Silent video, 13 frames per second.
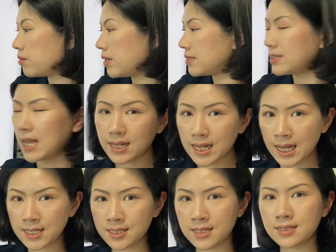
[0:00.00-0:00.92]

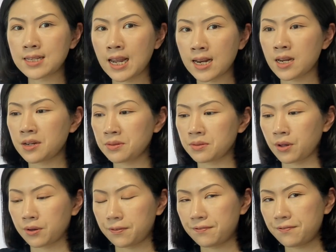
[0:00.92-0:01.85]
sentence is stated in
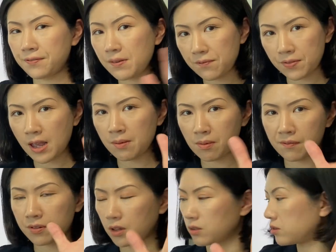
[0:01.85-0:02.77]
the fifth type
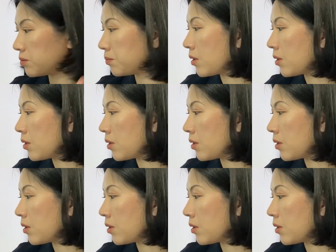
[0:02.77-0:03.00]
of clause.